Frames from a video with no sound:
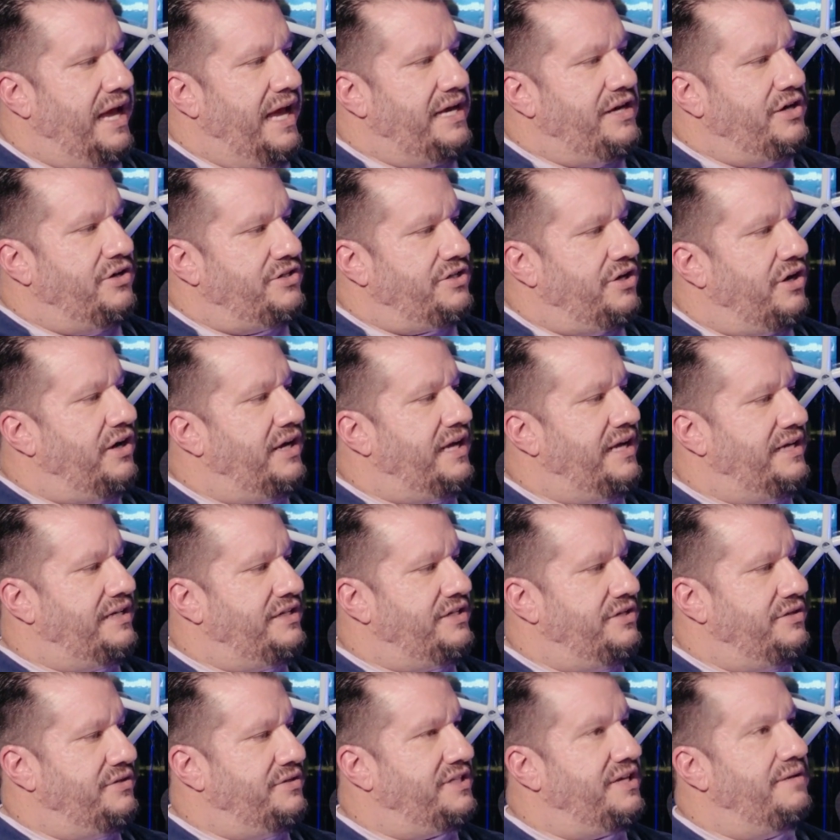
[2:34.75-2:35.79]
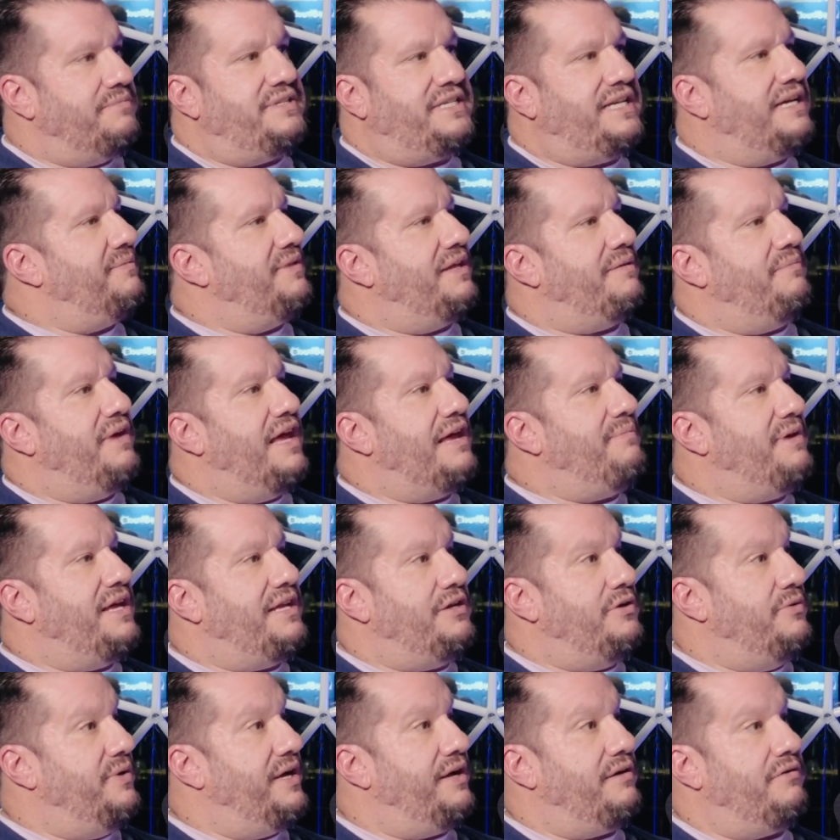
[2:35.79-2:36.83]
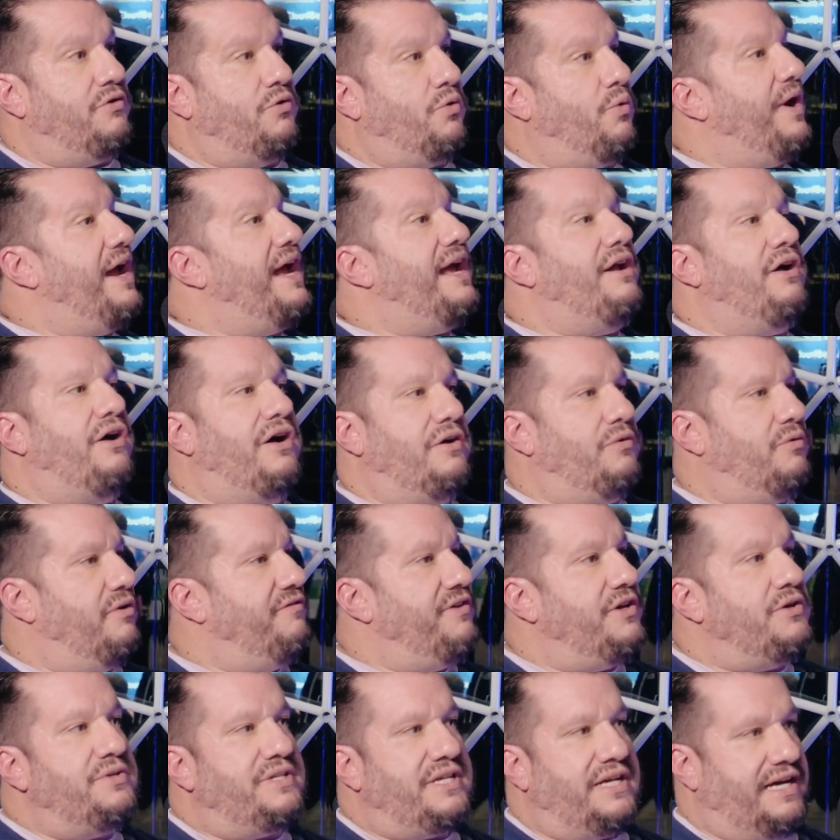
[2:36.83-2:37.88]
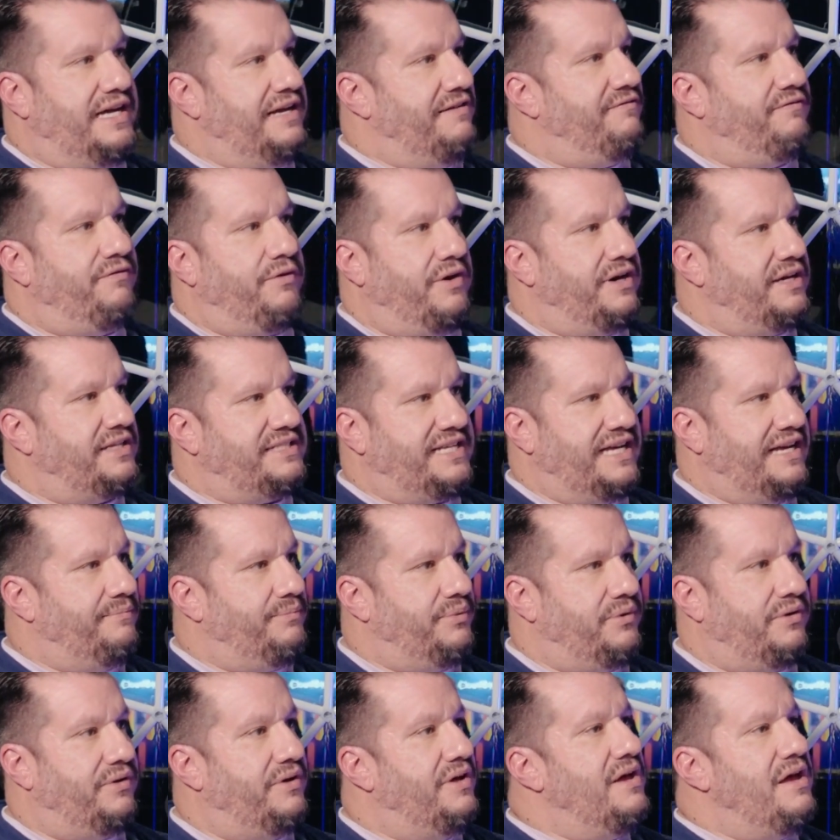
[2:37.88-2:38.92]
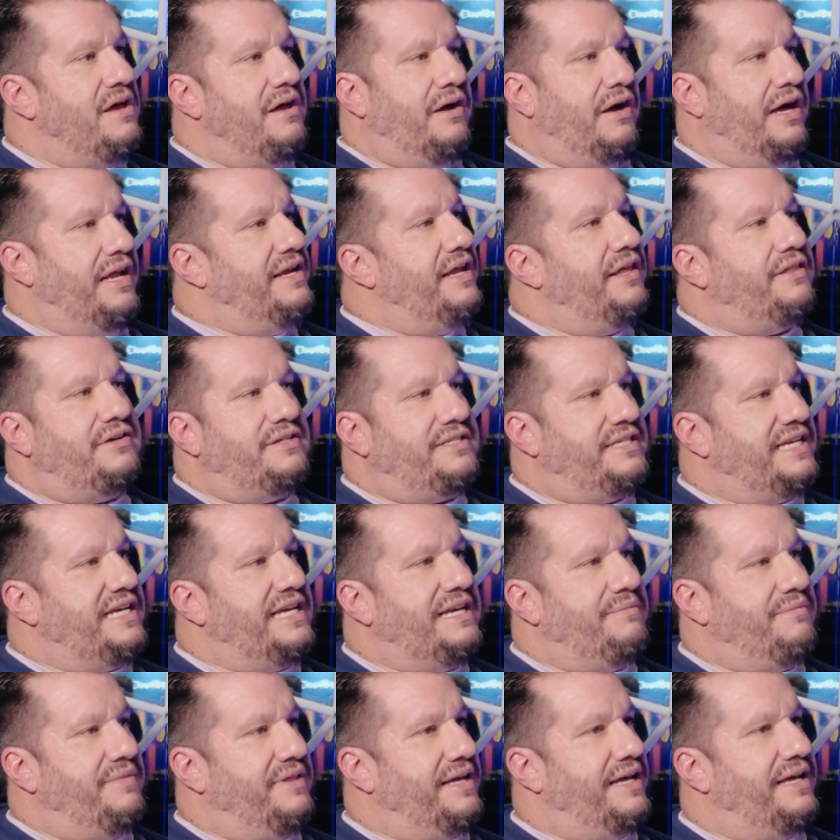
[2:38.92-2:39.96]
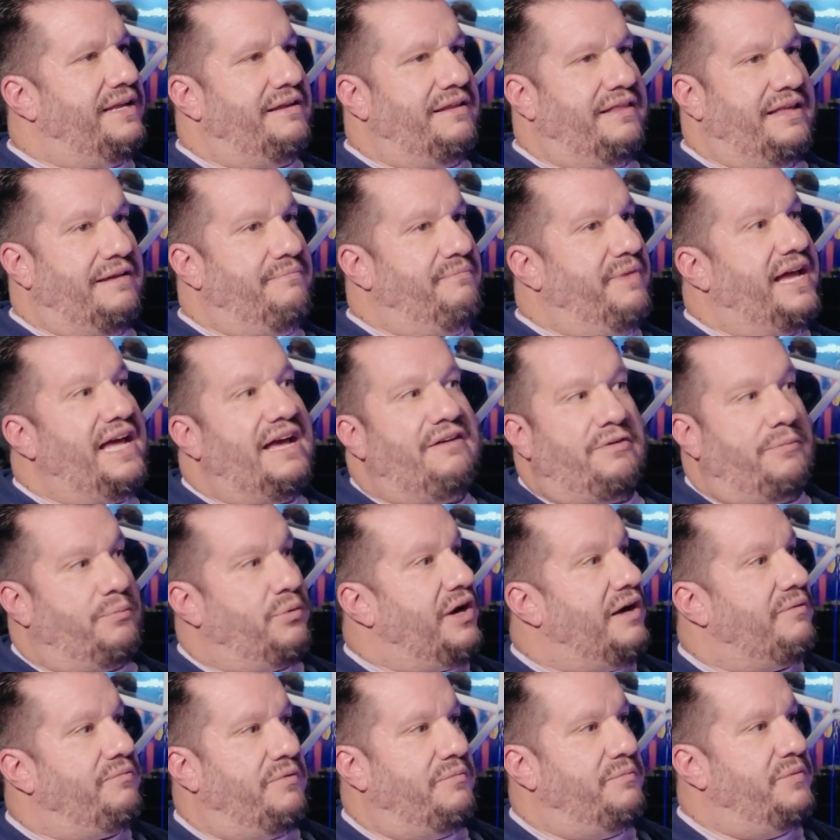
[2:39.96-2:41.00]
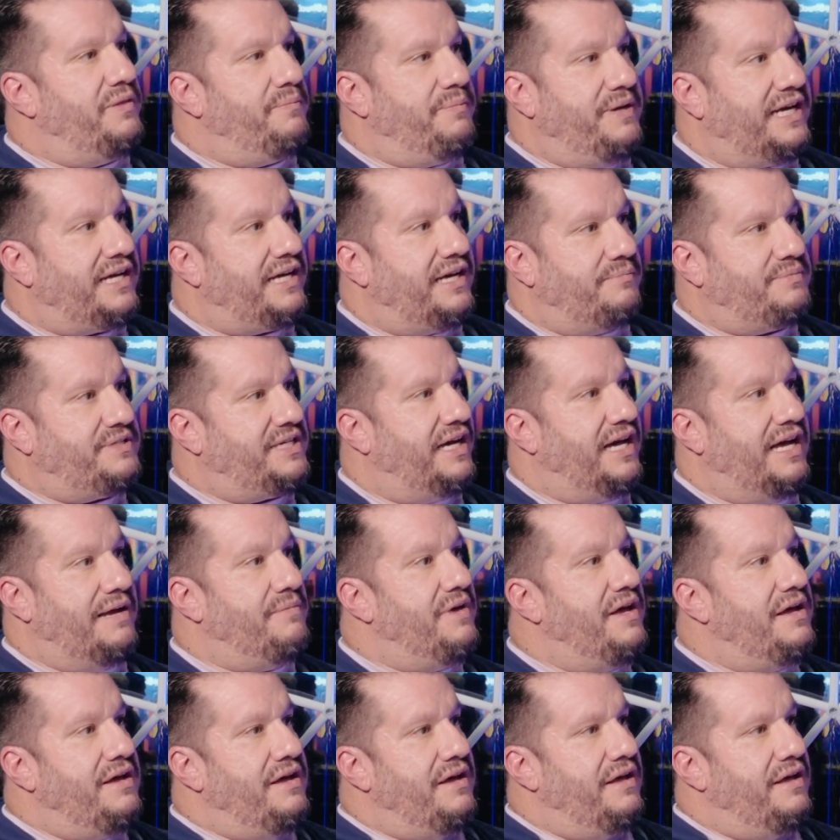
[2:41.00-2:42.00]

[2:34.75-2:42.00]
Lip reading: and you're talking to some team that may be doing great on review time, for example, another team that may have a problem with pickup time.